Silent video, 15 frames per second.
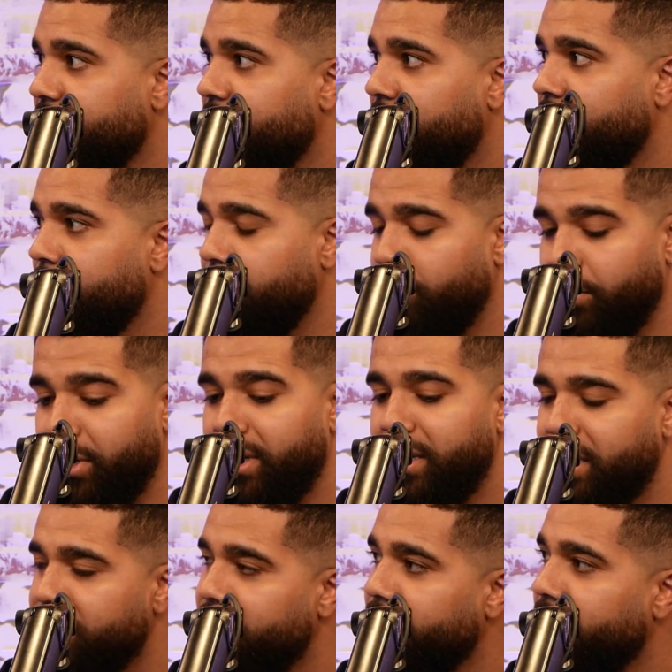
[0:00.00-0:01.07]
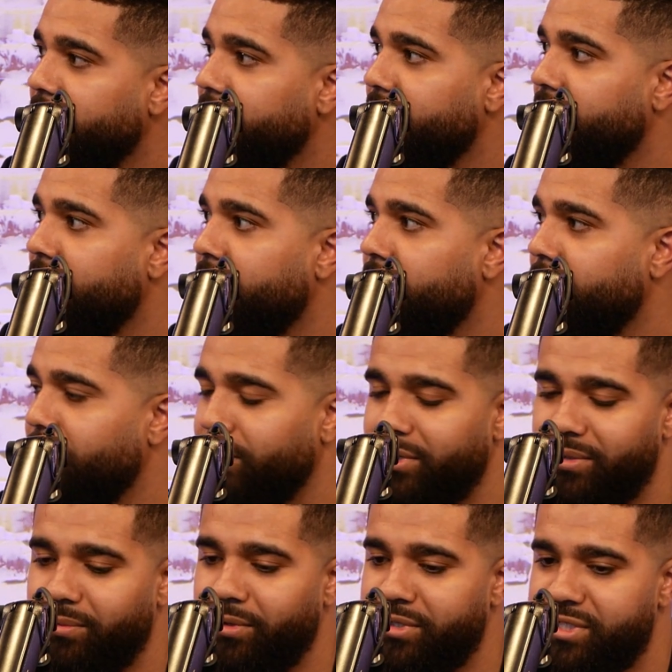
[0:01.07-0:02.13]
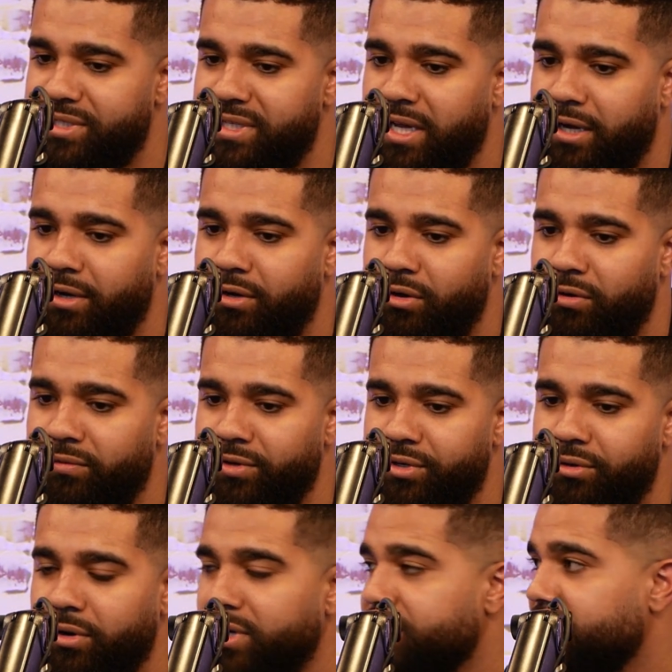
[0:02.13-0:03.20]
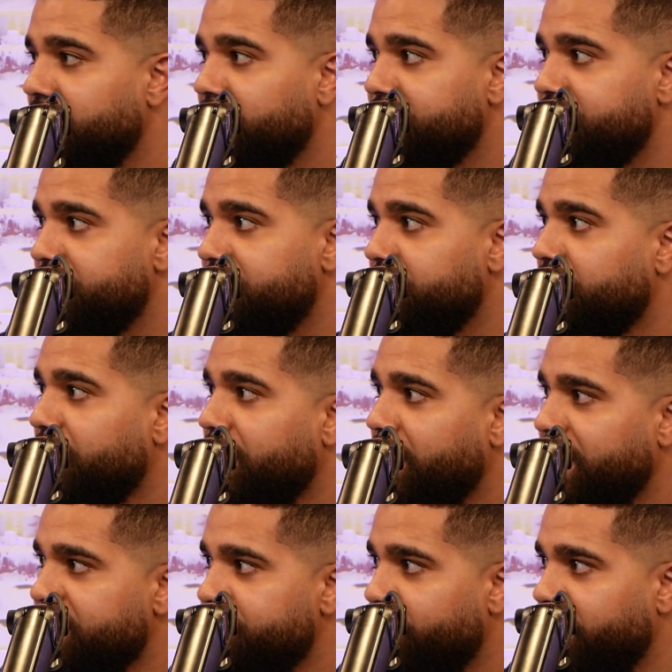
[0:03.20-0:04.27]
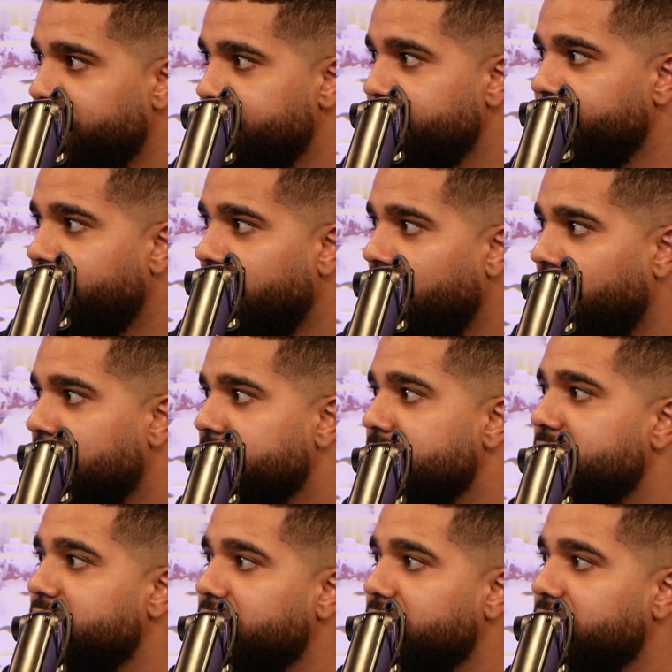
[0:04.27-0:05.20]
You know, we're gonna get there. You know, we're just not gonna overdo ourselves and expand too fast.